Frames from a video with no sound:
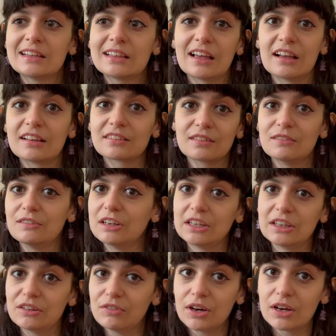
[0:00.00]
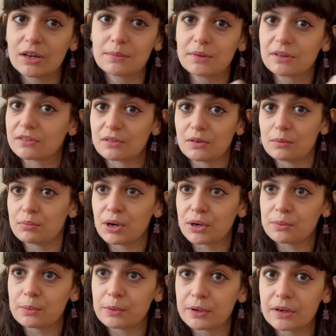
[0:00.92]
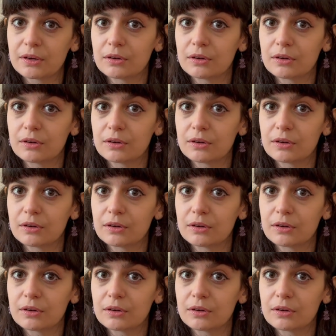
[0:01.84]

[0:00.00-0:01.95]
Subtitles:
that's not really the vibe, that's not appropriate.